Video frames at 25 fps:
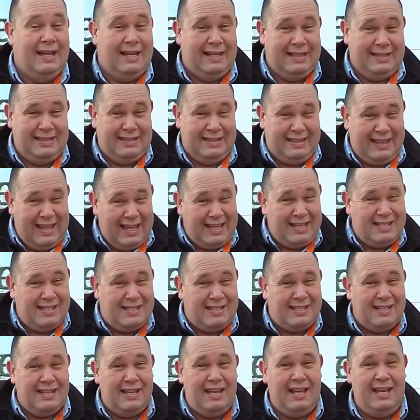And
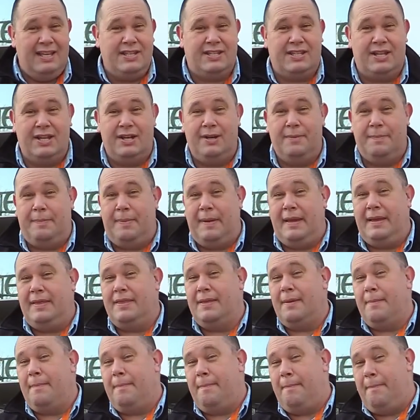this is going to be
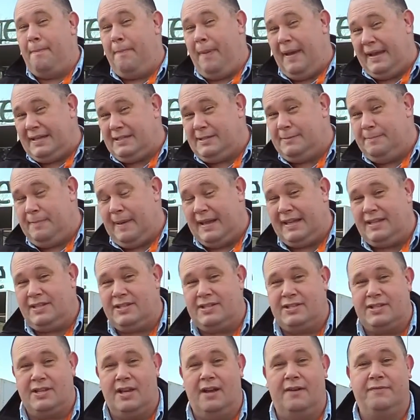the best
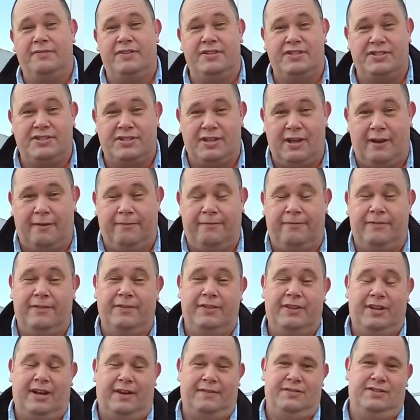bits of the stuff
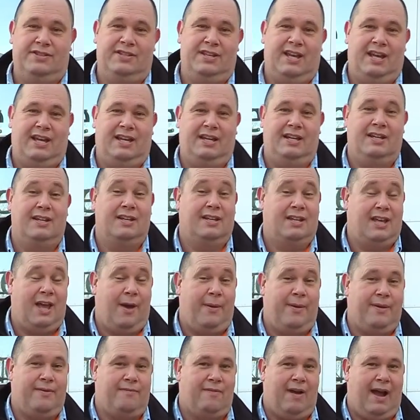that I've seen
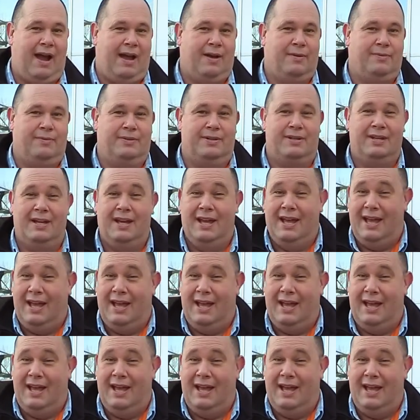going round.